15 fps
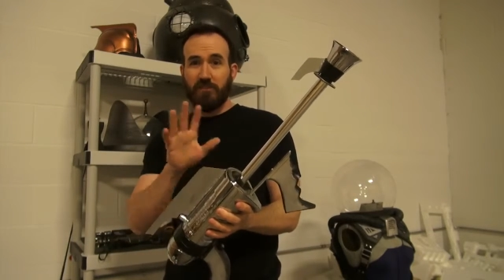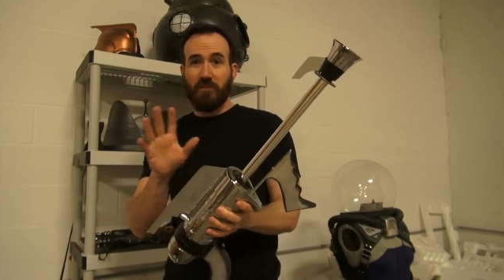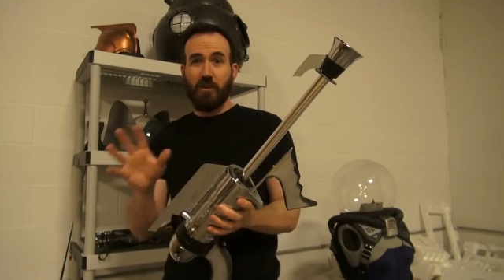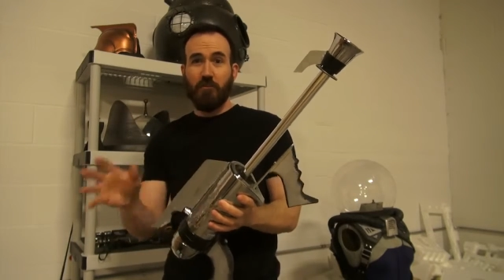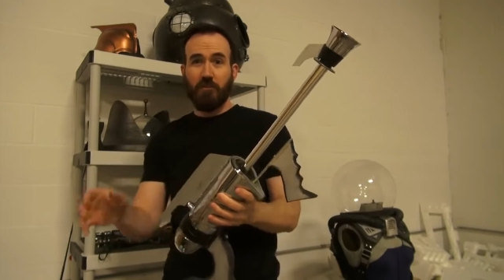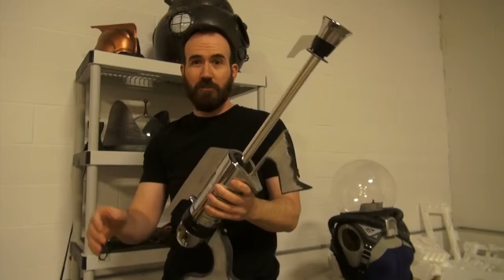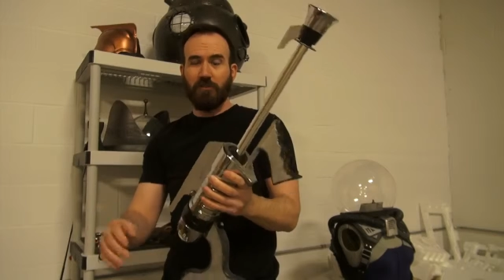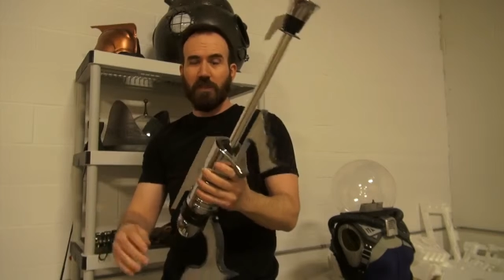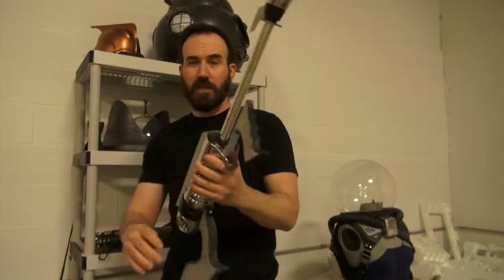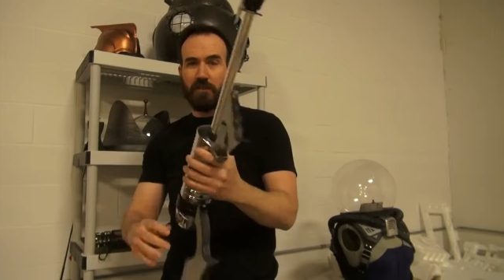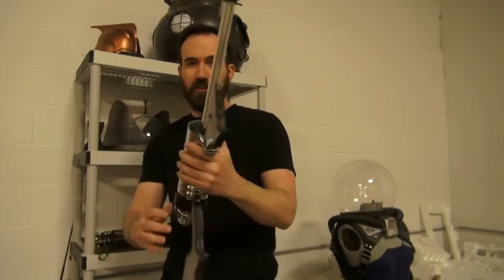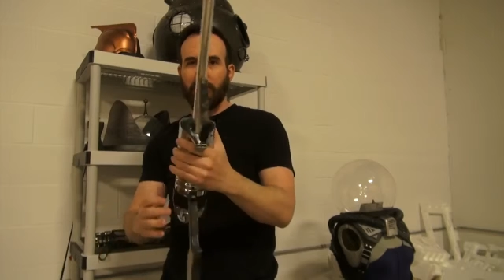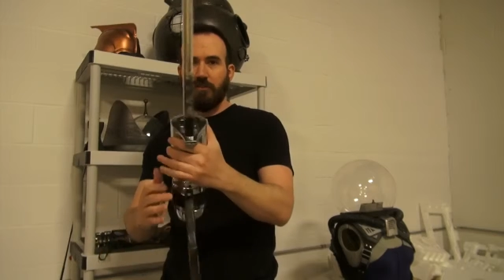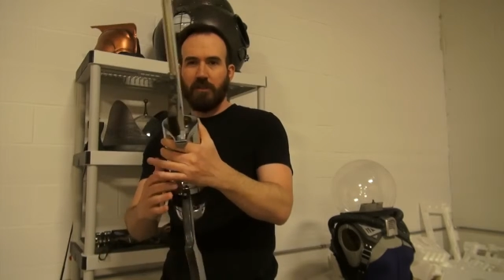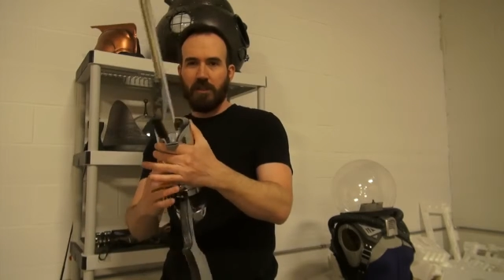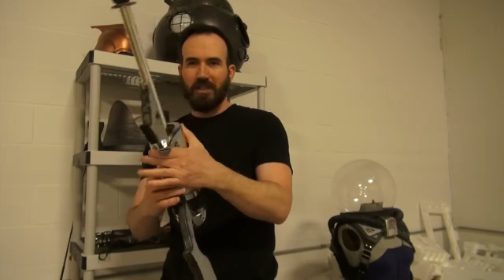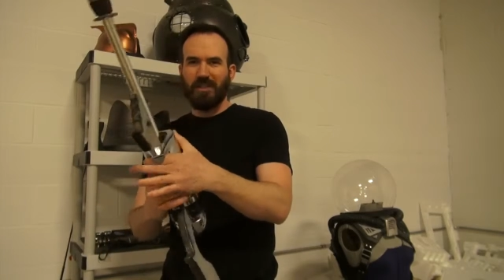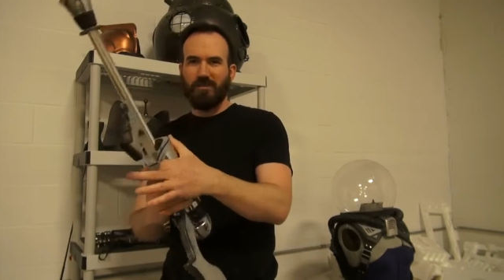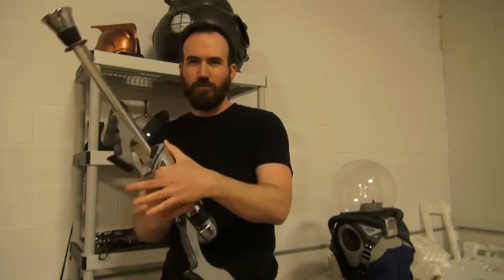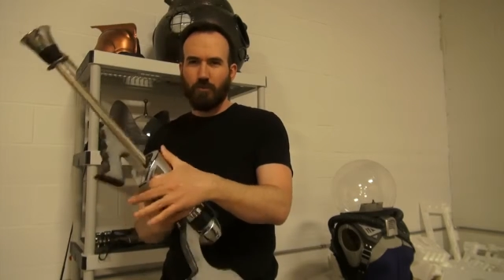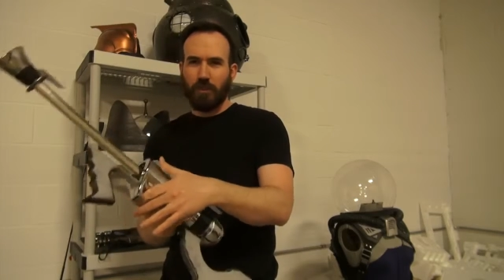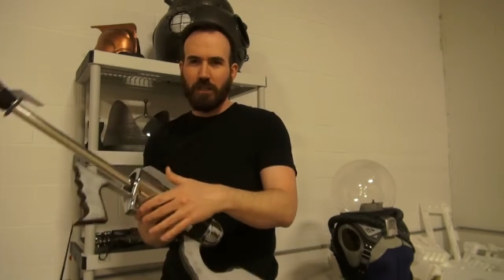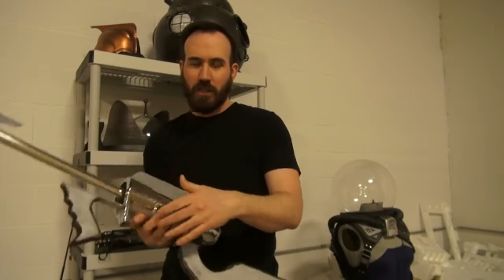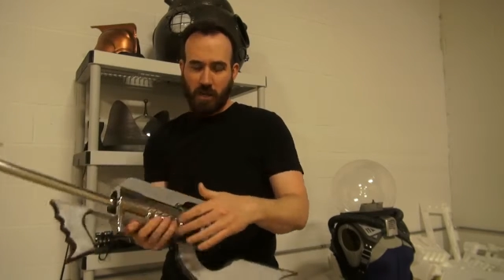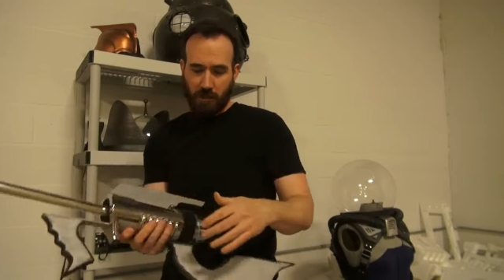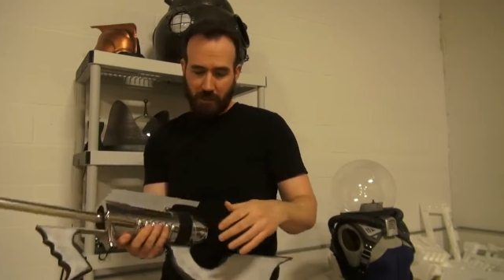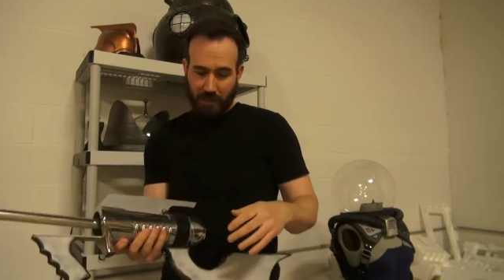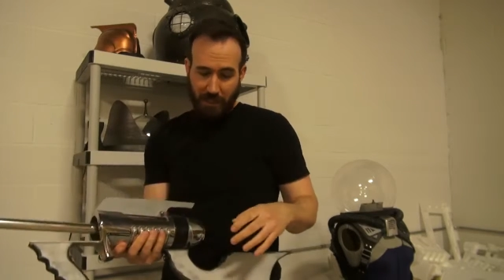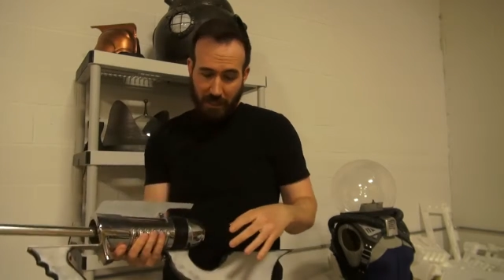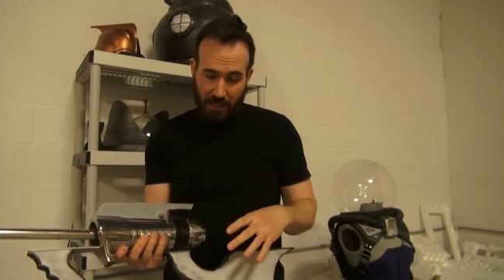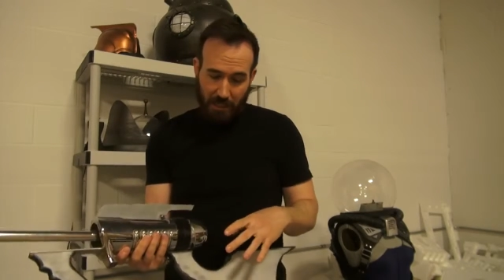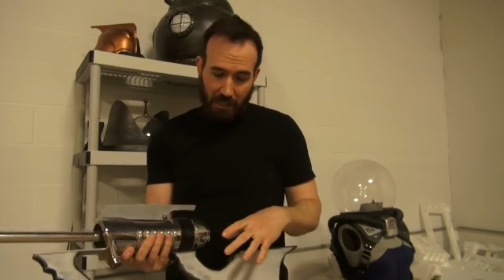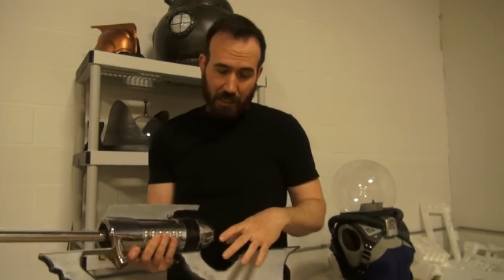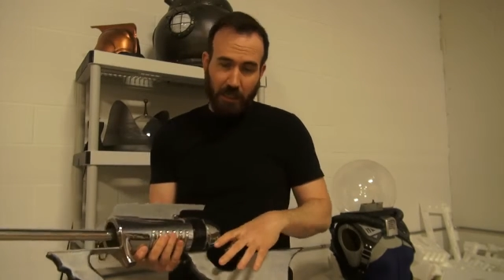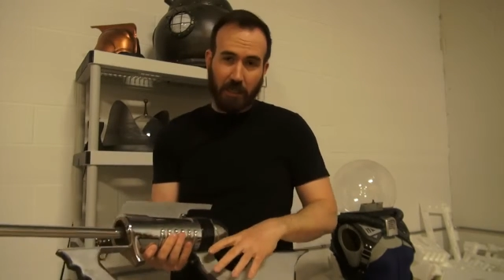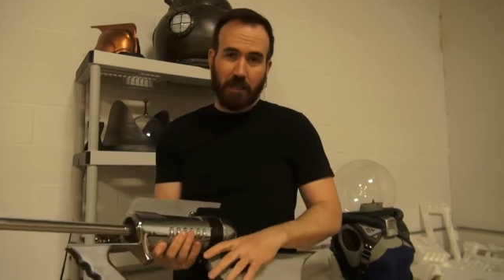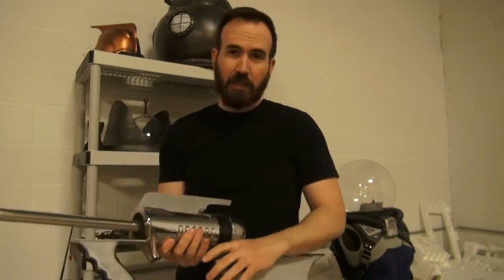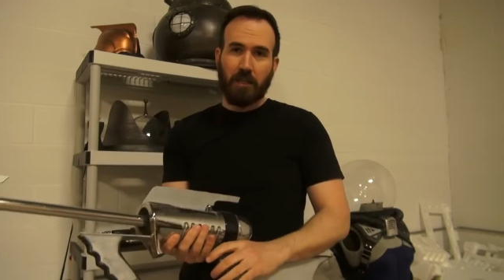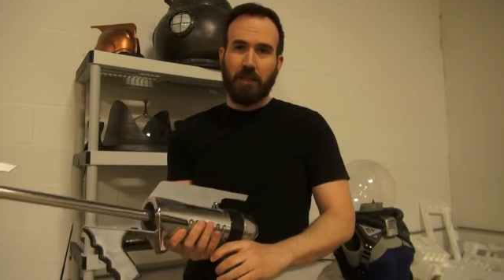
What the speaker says: very reflective, it's really hard to key.